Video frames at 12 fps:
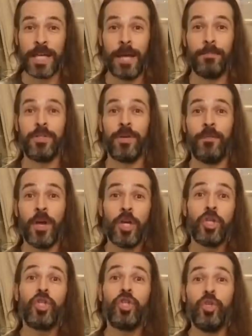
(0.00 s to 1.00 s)
types of
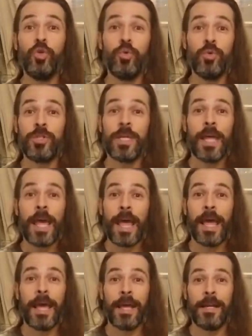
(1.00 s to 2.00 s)
shoes,
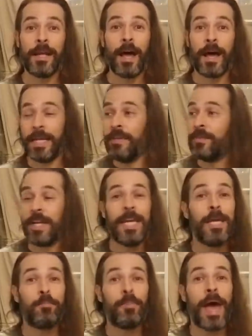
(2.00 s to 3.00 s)
and even a
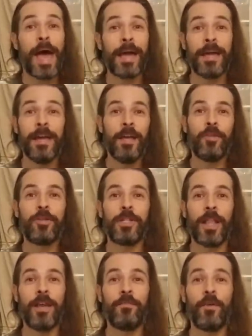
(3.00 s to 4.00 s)
hip pack. There's a
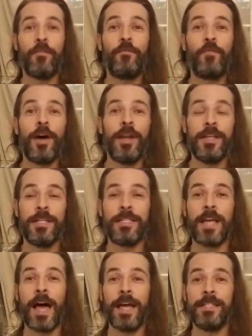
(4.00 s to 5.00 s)
lot of fun
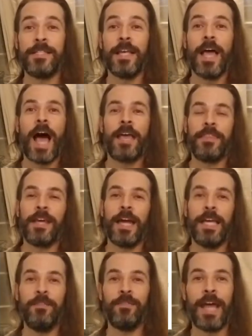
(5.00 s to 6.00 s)
designs. I think
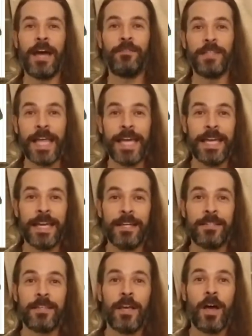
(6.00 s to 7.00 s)
I even have
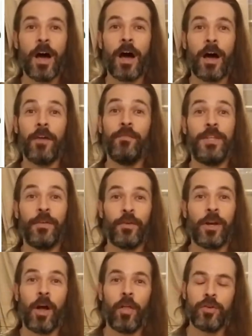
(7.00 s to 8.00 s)
leggings of
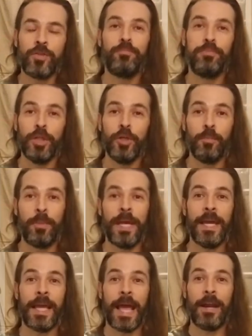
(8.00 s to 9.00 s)
different colors, blue,
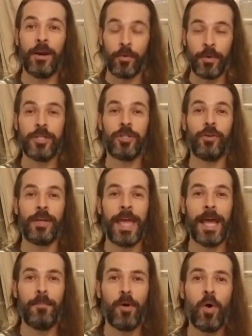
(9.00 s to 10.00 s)
pink, and original
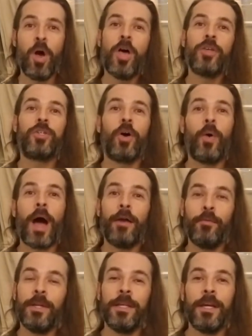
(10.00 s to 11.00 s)
camo. So I
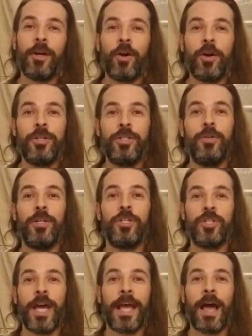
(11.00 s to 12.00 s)
really encourage you to
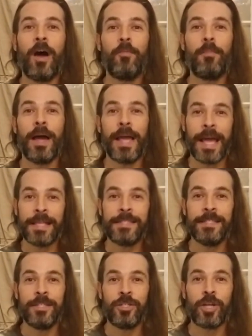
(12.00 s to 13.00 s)
check out my
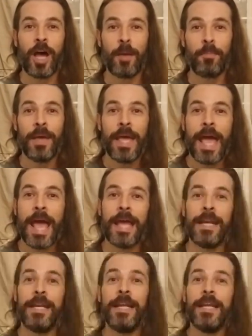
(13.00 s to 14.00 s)
Etsy shop,
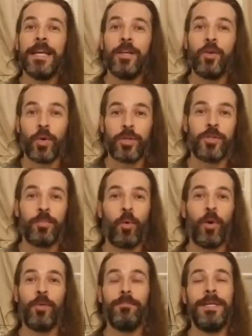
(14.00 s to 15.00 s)
and your
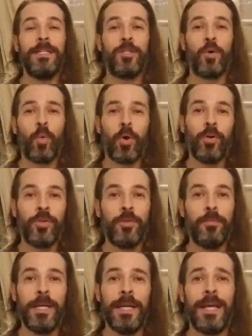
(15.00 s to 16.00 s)
support means the world
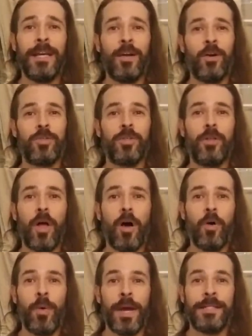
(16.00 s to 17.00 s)
to me, and it goes a
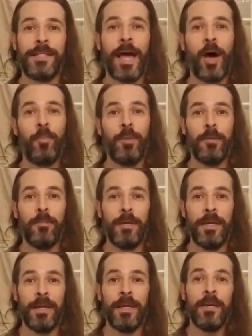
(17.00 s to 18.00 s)
long way to helping
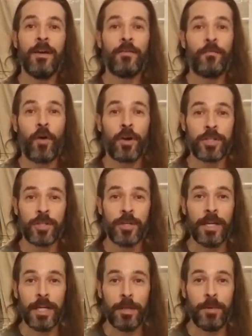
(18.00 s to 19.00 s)
me foster
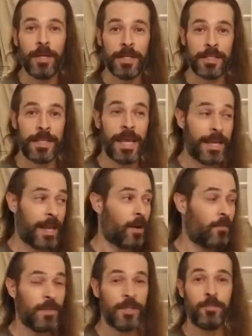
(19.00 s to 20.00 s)
guinea pigs, take care
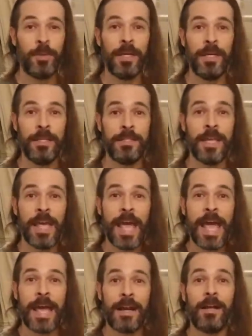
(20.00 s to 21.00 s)
of these piggies,
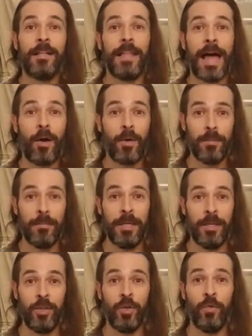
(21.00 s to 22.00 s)
and allowing
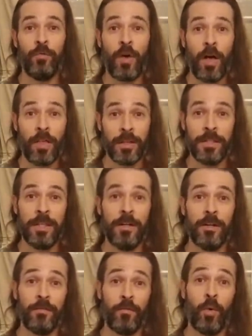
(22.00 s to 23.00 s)
me to
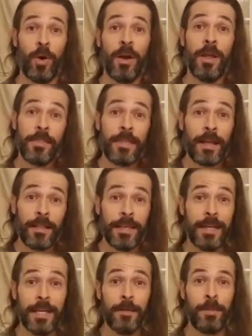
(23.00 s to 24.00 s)
volunteer for the LA
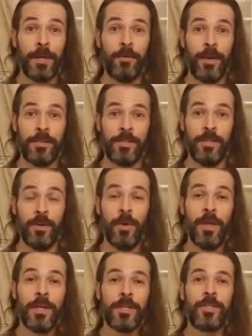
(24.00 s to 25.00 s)
Guinea Pig Rescue.
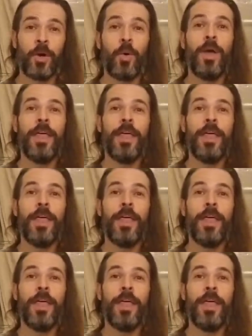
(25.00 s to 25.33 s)
So